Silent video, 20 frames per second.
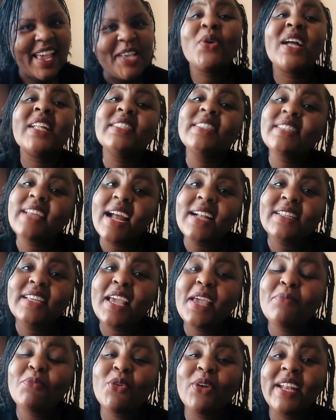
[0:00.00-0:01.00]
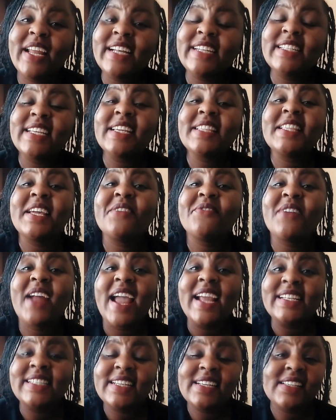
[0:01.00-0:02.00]
You can start emulating the
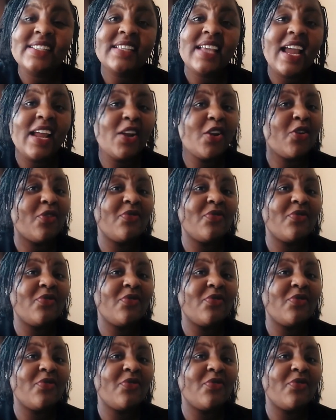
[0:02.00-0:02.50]
writing style